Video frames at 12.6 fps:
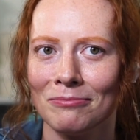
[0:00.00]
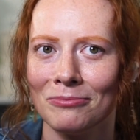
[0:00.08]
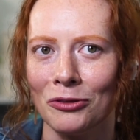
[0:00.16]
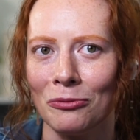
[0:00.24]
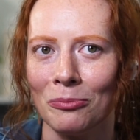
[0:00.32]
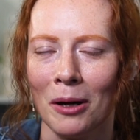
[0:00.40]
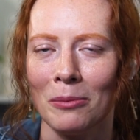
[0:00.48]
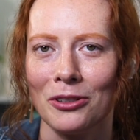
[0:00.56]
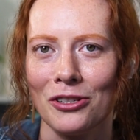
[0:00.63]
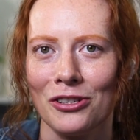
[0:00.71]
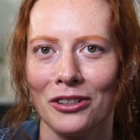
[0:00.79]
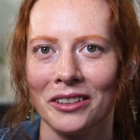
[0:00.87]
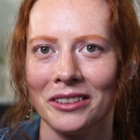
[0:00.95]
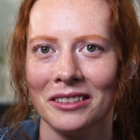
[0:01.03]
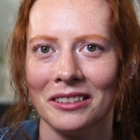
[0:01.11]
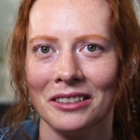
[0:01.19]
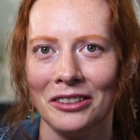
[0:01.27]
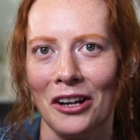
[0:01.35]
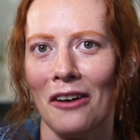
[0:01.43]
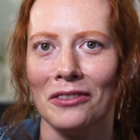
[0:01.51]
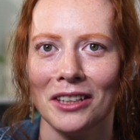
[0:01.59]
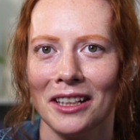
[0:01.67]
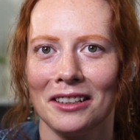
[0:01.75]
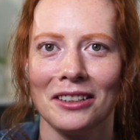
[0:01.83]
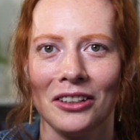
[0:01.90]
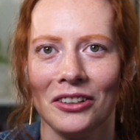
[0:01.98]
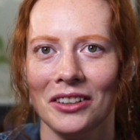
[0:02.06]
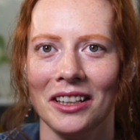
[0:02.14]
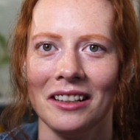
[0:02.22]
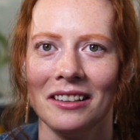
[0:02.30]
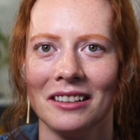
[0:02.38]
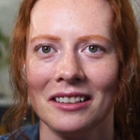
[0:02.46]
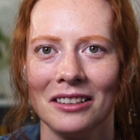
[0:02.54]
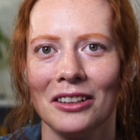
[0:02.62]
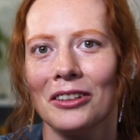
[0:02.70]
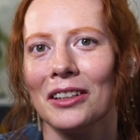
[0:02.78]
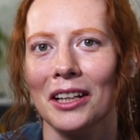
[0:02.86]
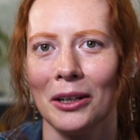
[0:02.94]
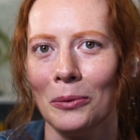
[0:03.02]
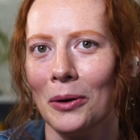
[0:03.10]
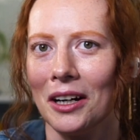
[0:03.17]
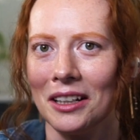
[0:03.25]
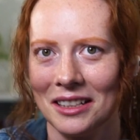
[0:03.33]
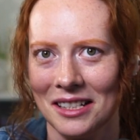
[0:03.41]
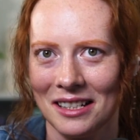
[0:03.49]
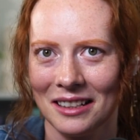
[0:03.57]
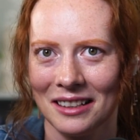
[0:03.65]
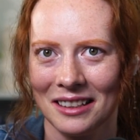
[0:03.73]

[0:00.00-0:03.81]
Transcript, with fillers: you've published your novel. Like clearly, clearly it worked.